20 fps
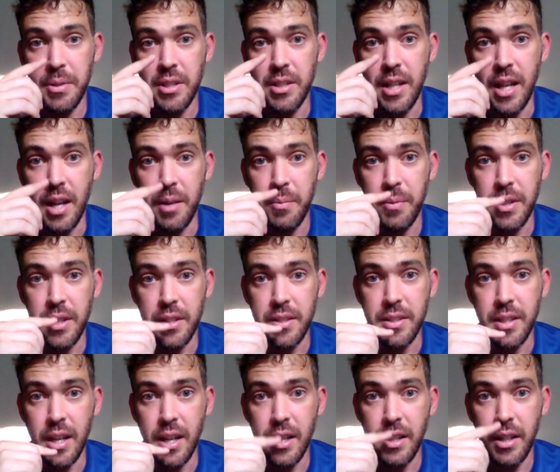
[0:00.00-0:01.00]
and down with the
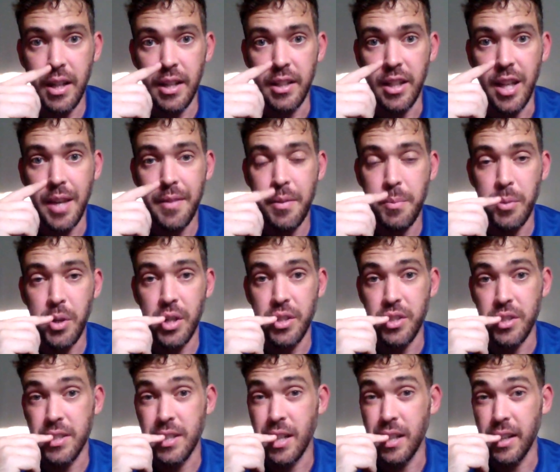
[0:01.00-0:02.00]
tongue, and keep in mind
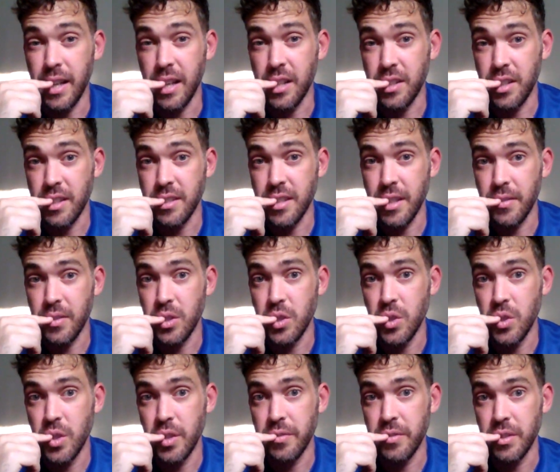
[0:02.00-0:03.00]
your tongue does have
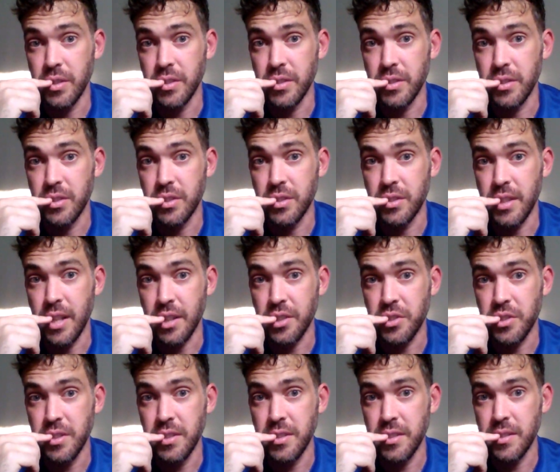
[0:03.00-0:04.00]
two different
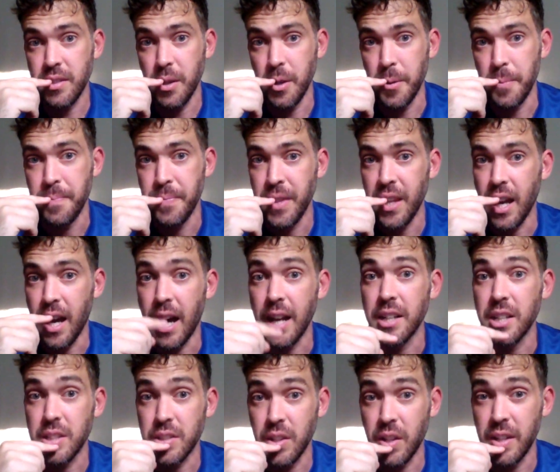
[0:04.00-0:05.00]
textures. So
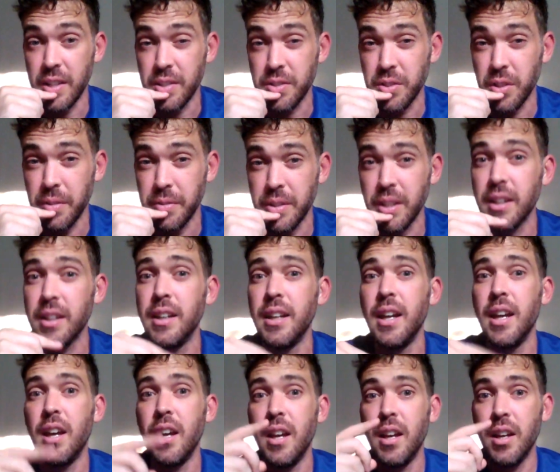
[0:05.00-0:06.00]
underside is softer,
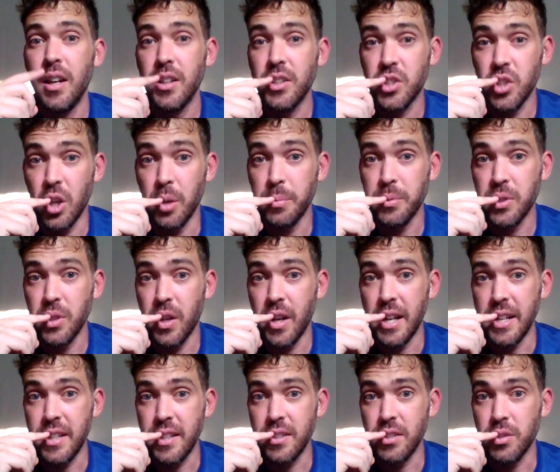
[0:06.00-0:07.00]
top
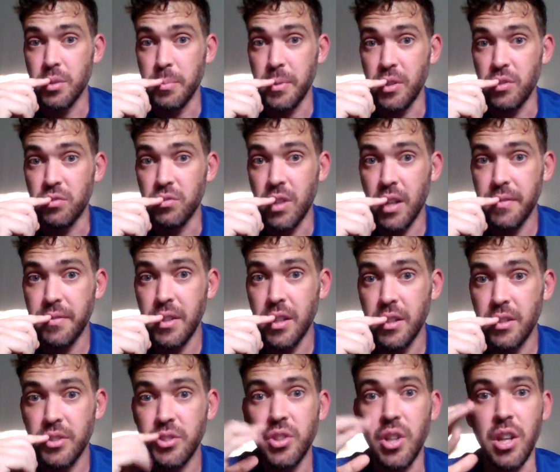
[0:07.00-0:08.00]
side is a bit rougher,
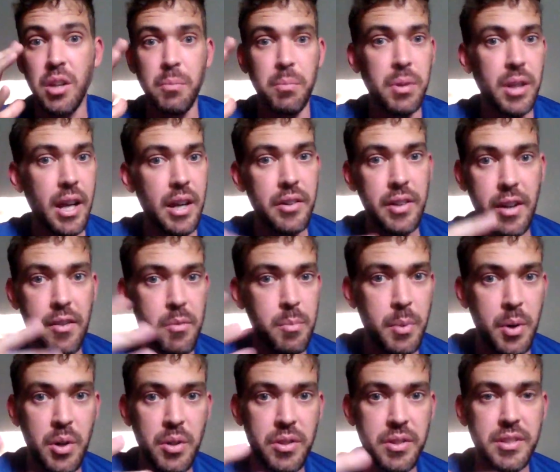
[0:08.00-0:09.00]
so you can play around with
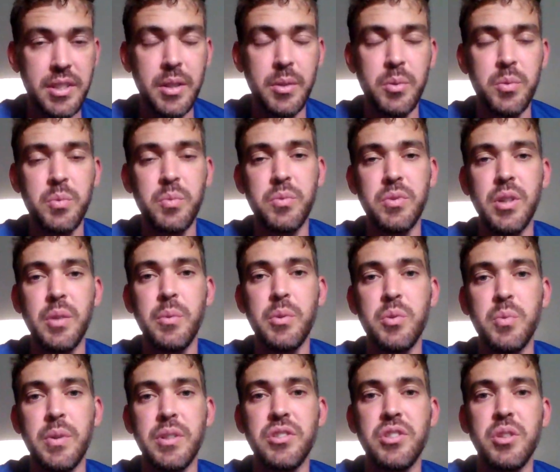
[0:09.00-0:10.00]
both and see which
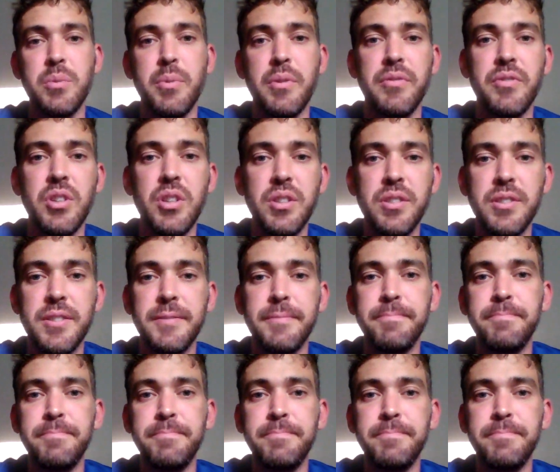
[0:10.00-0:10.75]
ones she prefers.